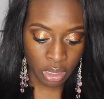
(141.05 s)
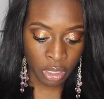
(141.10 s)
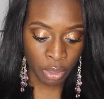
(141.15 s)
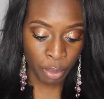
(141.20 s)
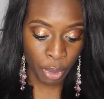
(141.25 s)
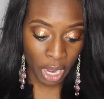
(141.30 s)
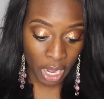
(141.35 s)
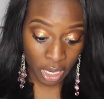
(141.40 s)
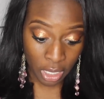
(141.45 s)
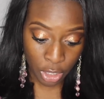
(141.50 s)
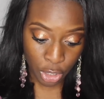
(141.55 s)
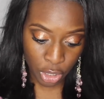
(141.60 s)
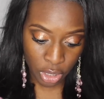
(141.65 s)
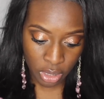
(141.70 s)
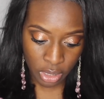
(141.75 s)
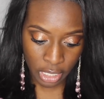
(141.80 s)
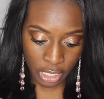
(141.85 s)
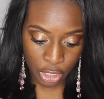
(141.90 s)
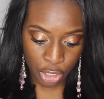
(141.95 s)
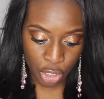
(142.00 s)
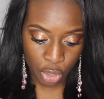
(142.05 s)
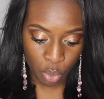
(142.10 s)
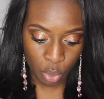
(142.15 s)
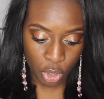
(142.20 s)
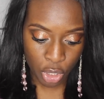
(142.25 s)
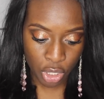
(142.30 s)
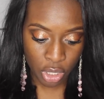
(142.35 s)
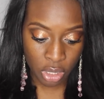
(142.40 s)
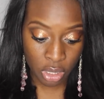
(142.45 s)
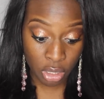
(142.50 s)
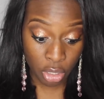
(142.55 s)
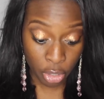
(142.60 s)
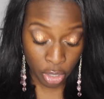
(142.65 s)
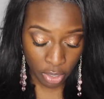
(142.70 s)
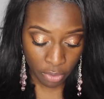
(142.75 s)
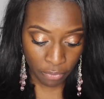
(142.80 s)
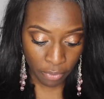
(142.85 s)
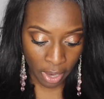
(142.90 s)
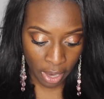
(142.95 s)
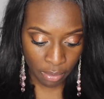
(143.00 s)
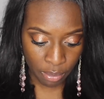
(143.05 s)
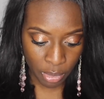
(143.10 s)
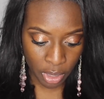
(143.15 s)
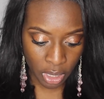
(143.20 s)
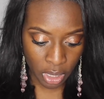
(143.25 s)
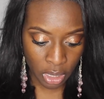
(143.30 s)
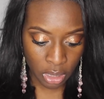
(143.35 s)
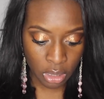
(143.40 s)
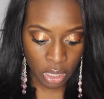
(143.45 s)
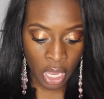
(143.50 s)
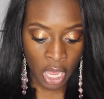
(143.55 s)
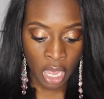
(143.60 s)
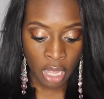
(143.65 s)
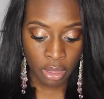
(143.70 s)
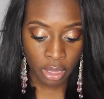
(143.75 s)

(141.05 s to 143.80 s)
The biology section, which is 35 minutes.